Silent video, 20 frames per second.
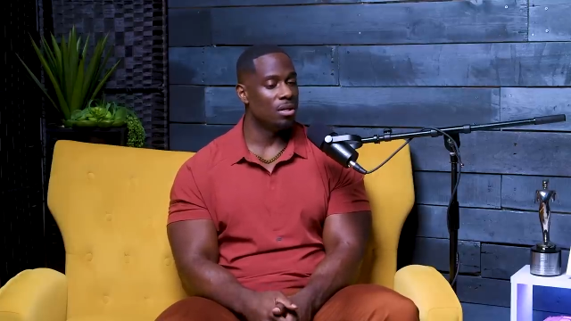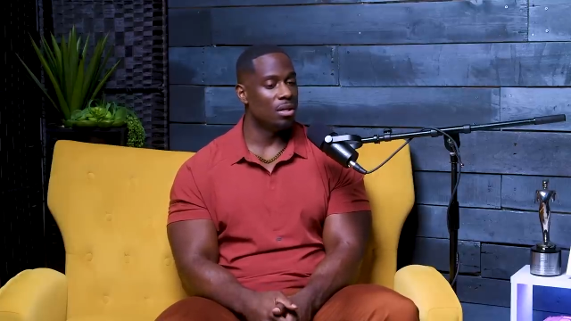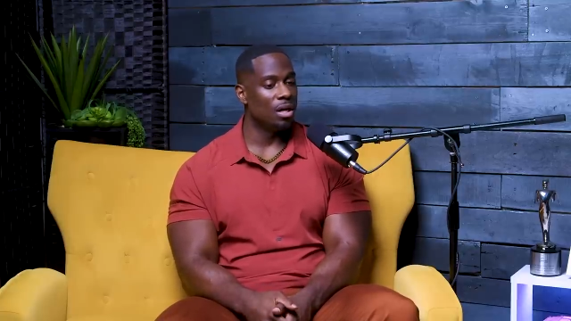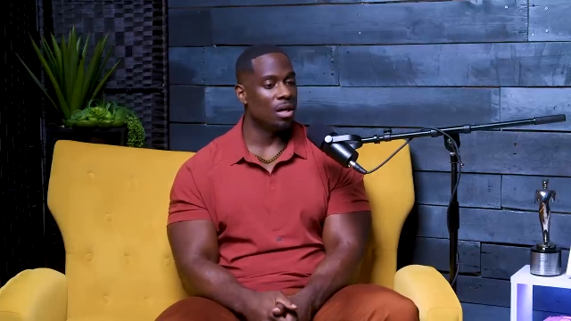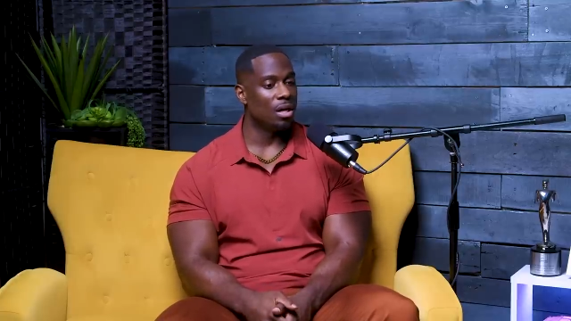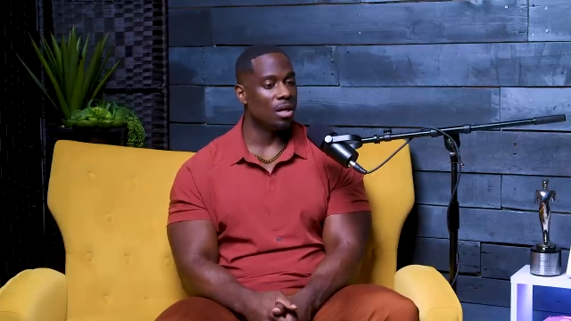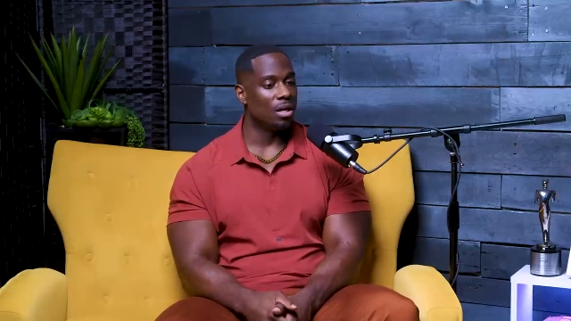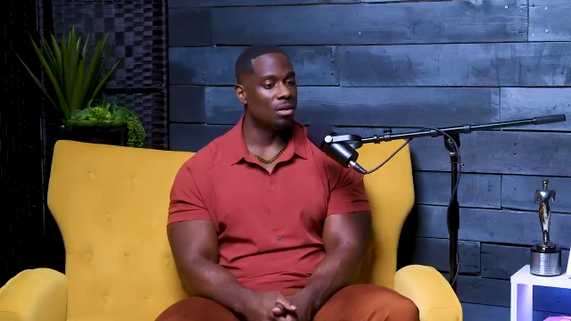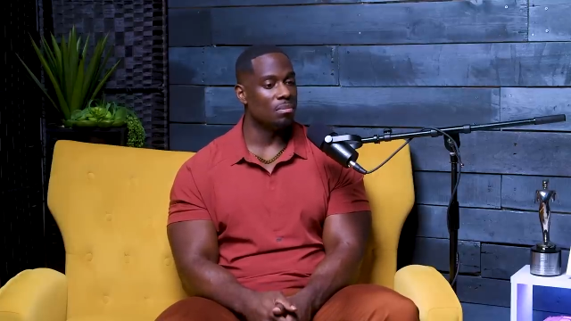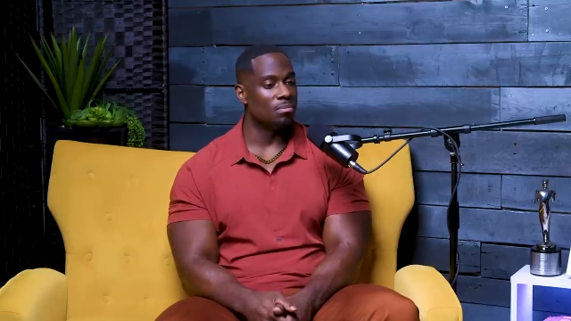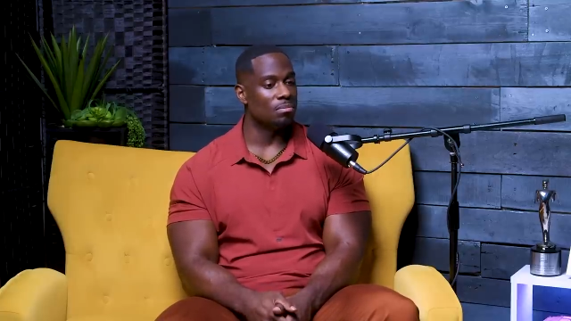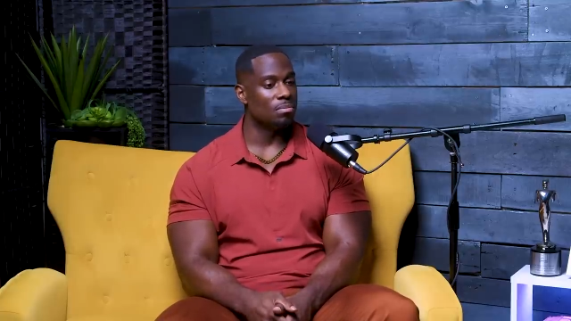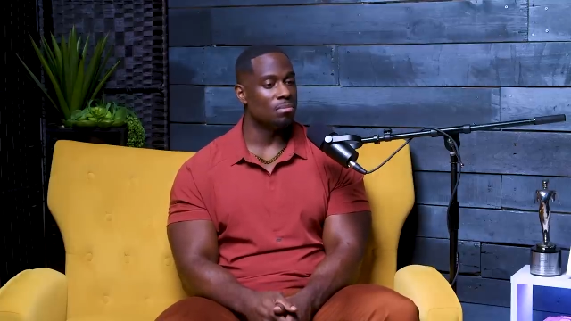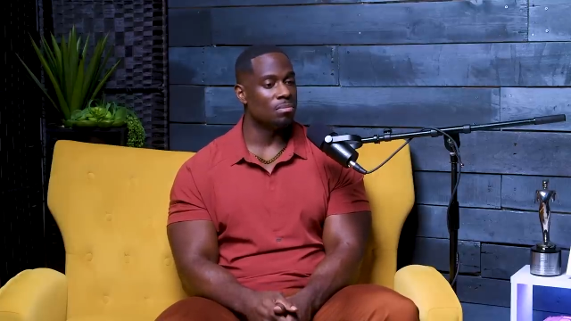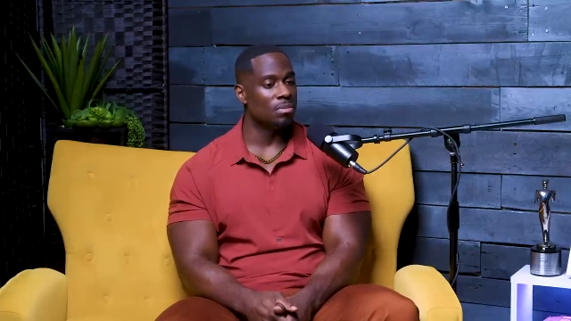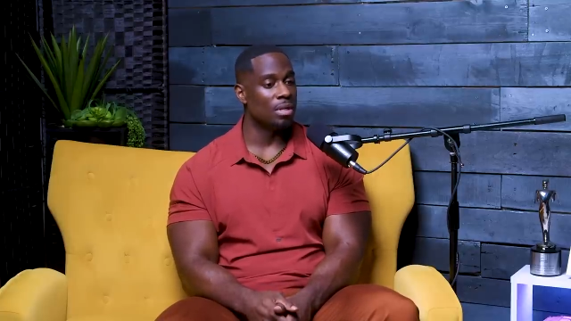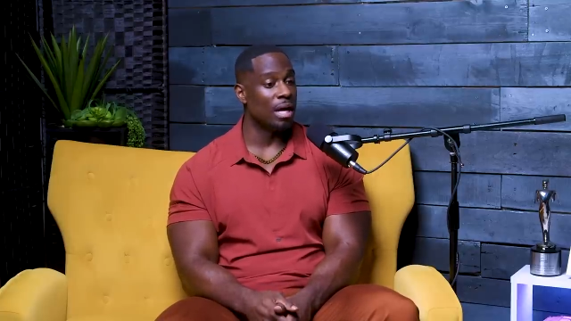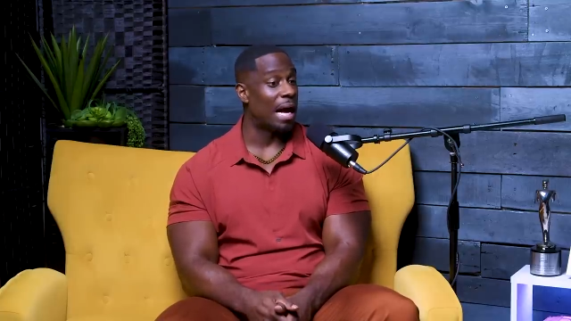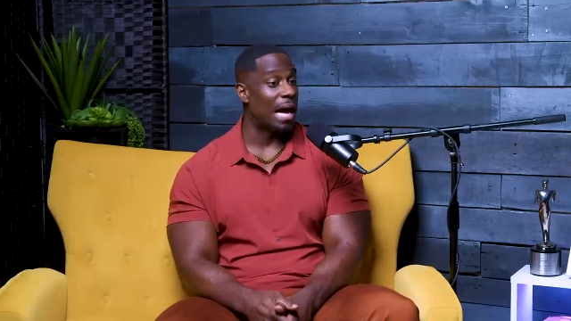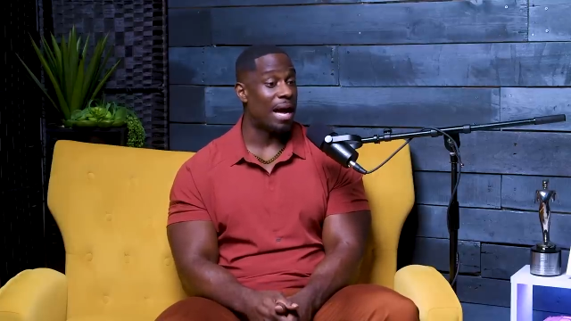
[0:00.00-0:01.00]
Um
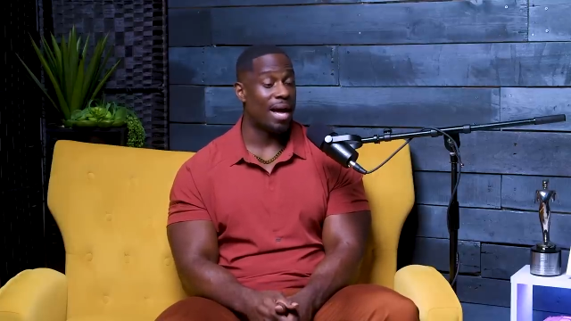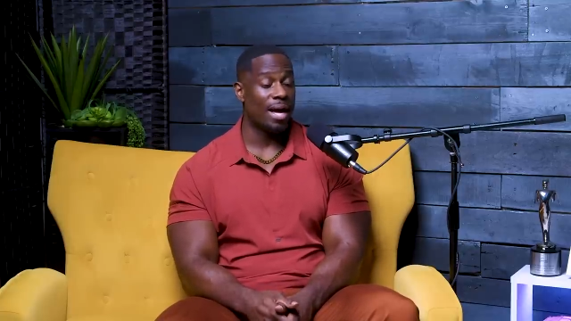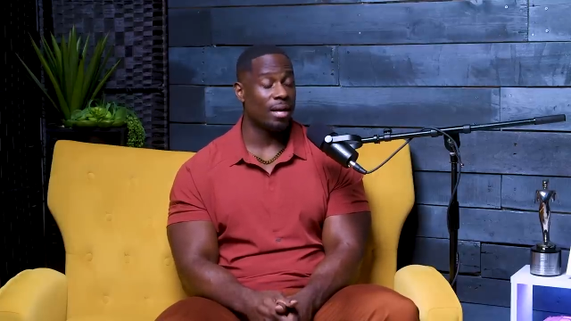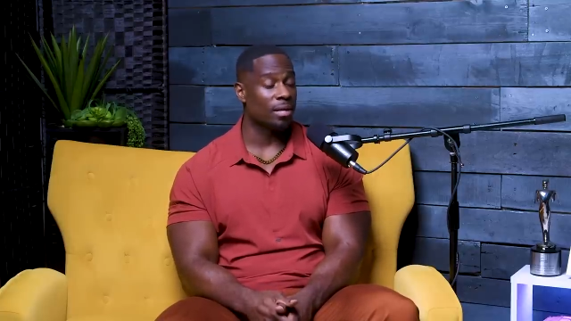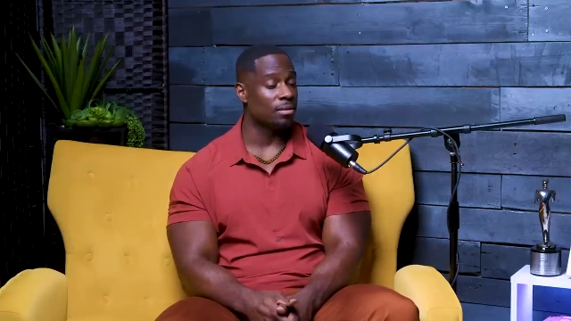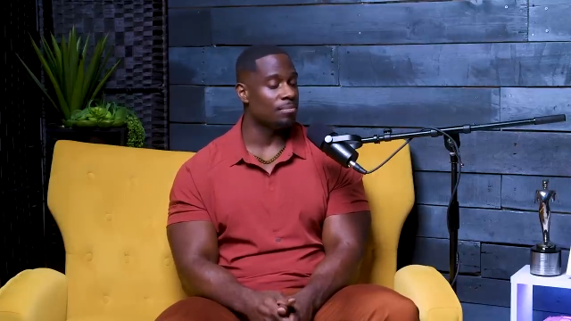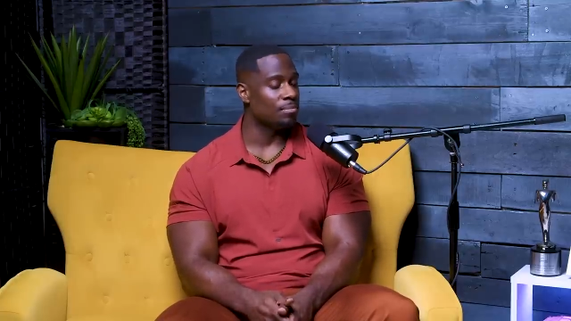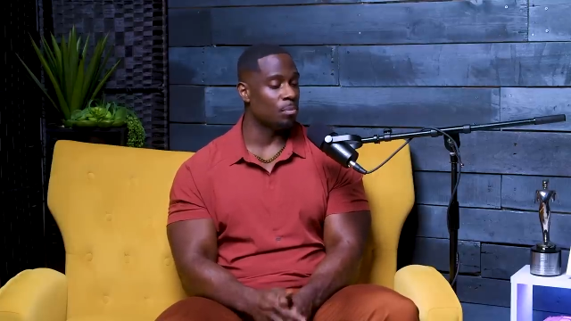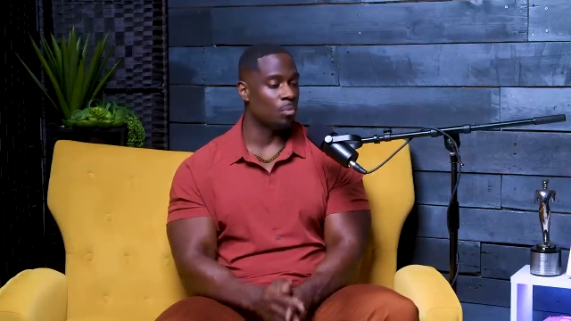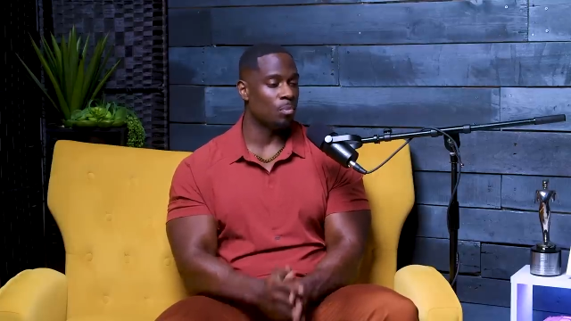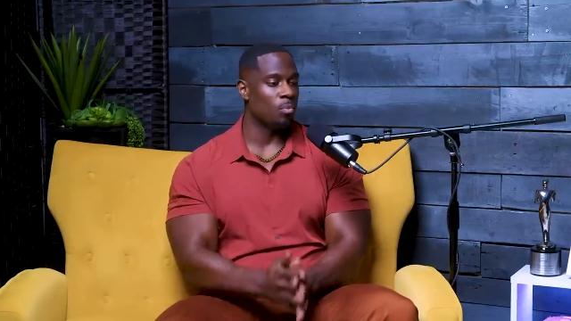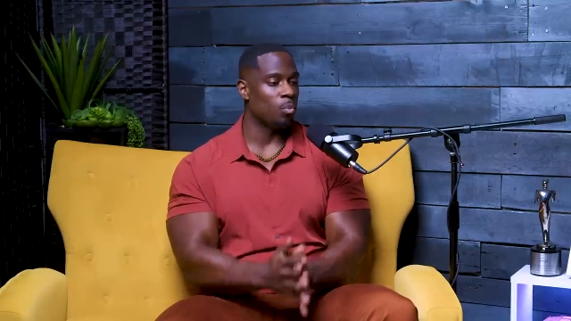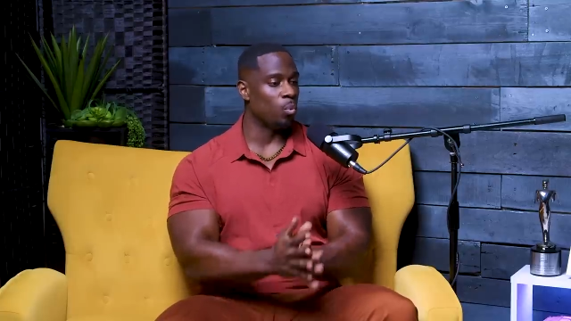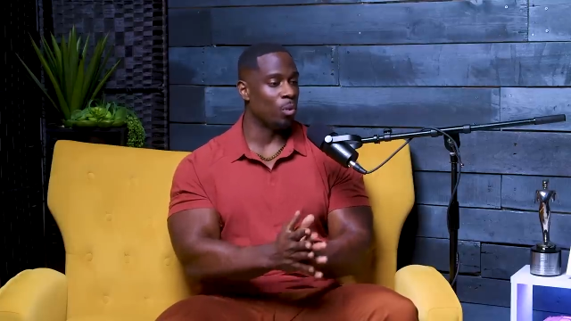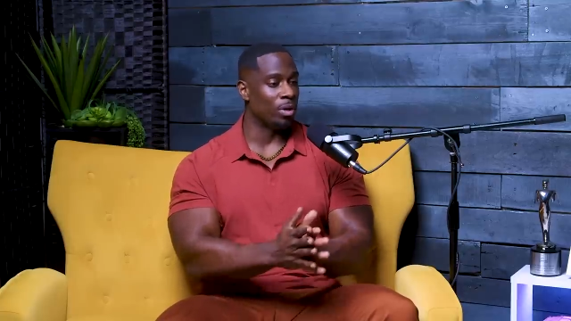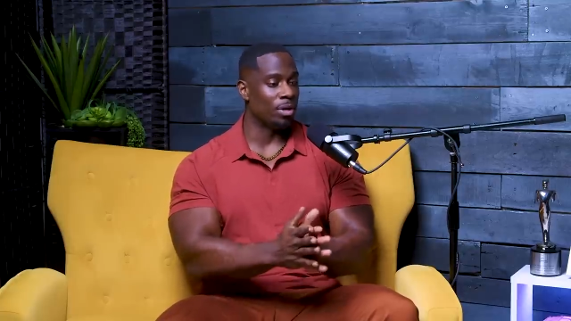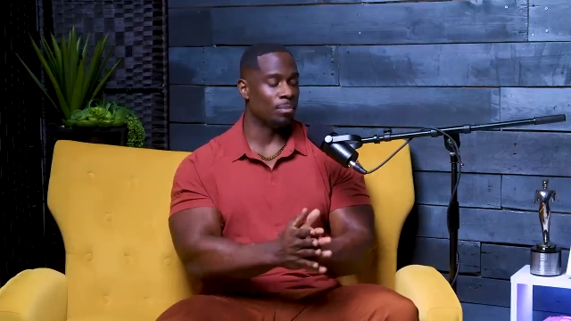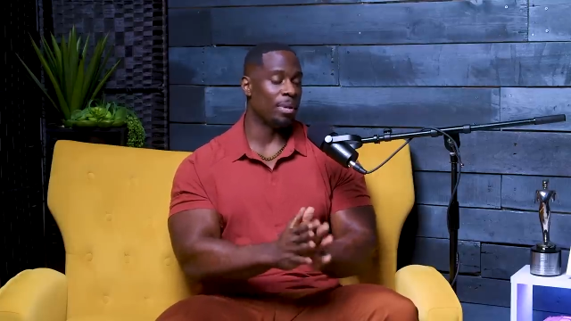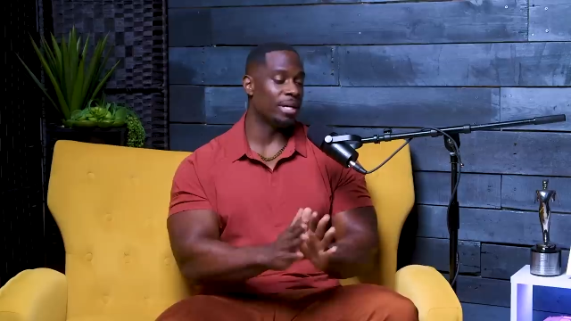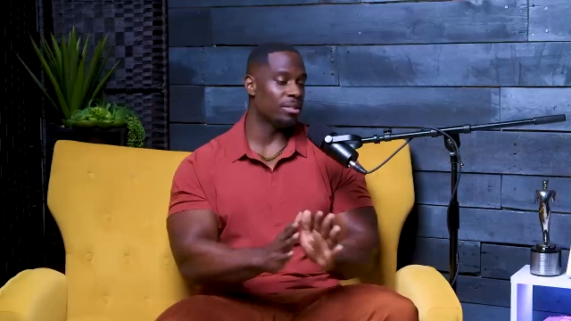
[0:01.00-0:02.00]
that I had
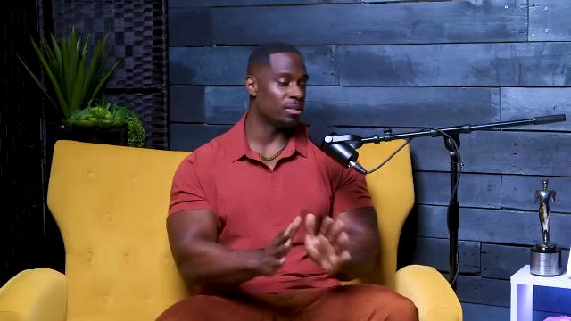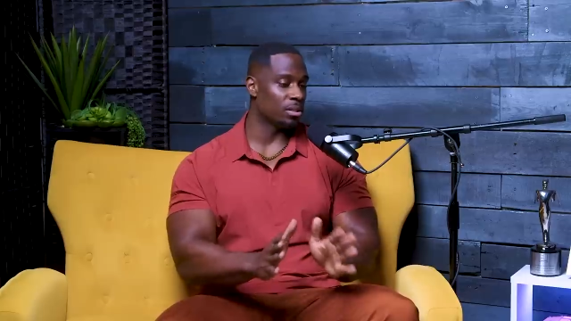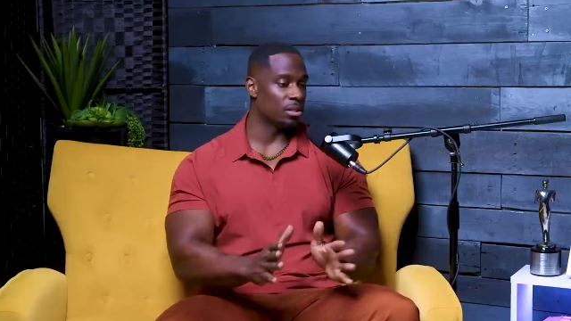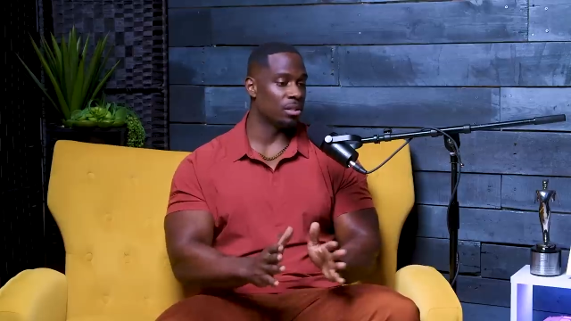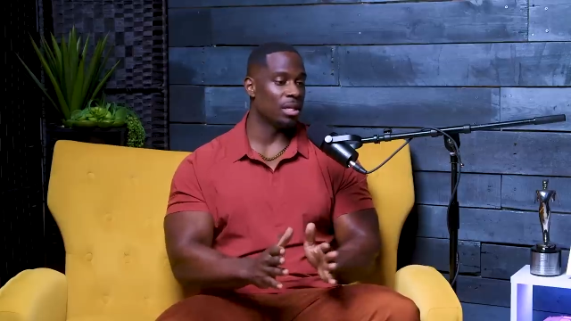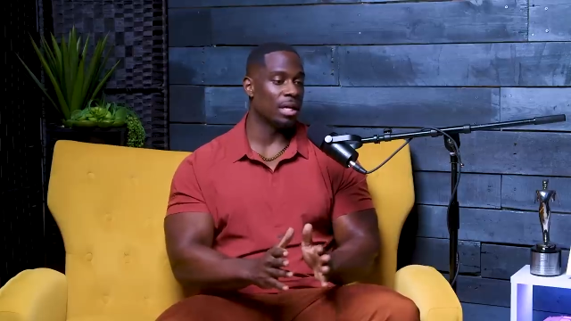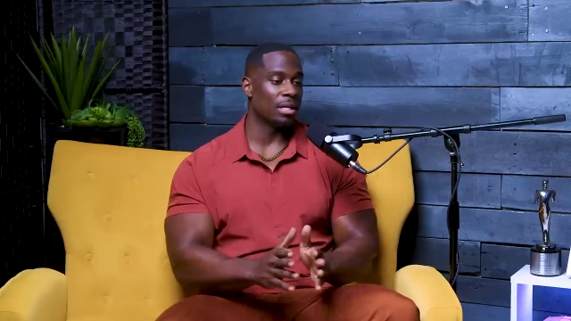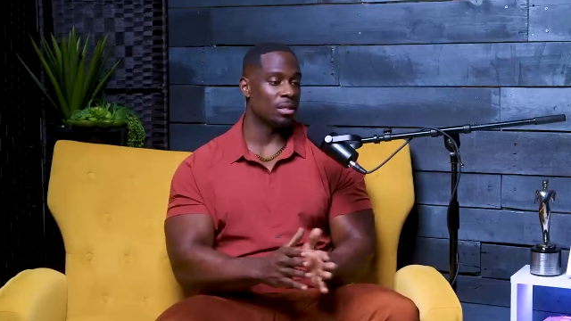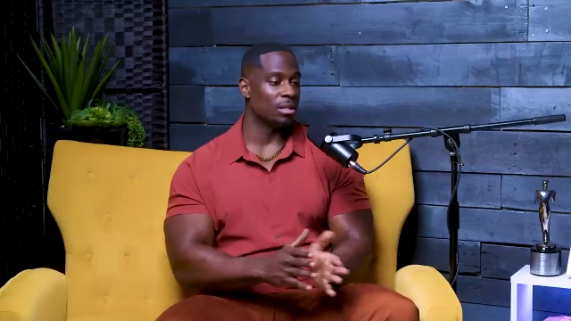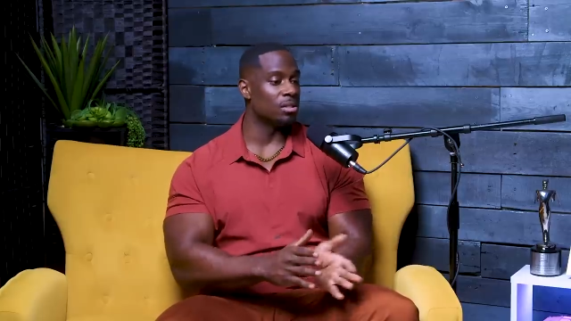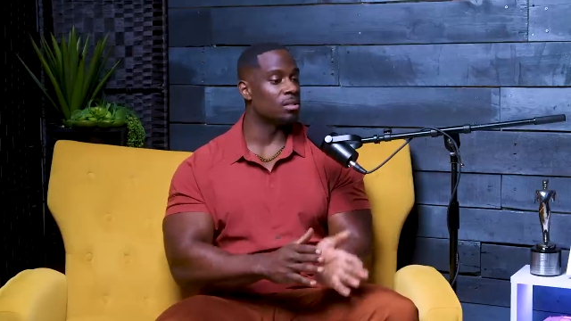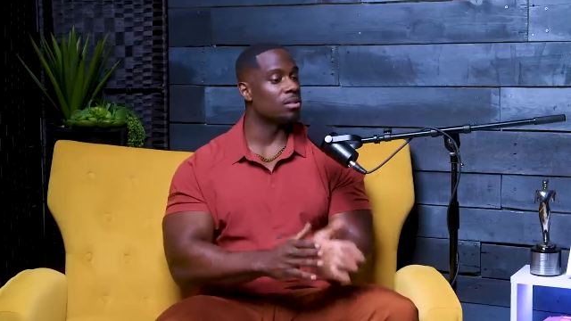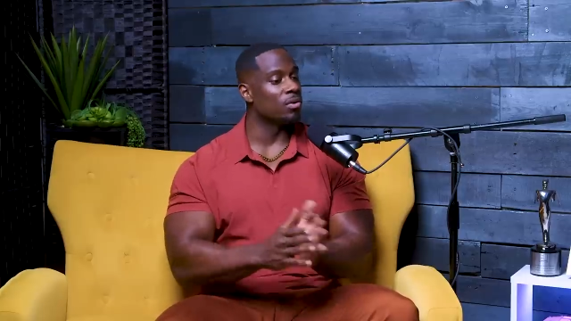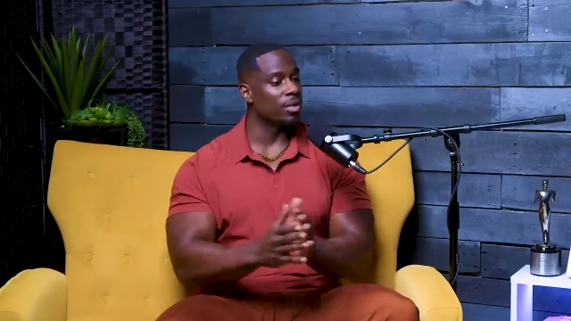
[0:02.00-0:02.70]
when basically like this,